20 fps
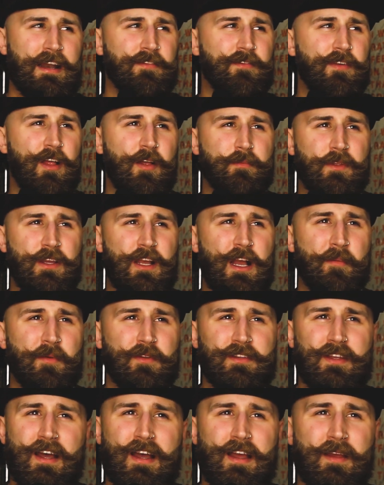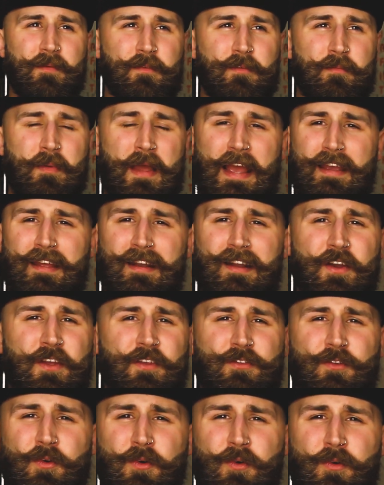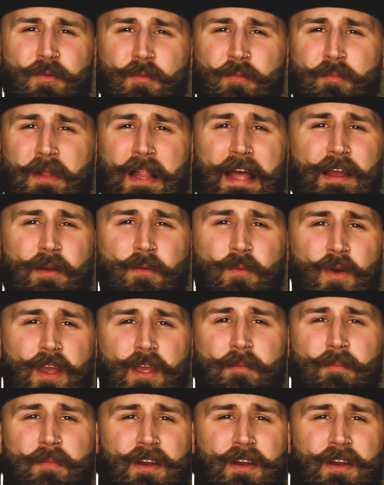developed a couple times back in high school with black and white,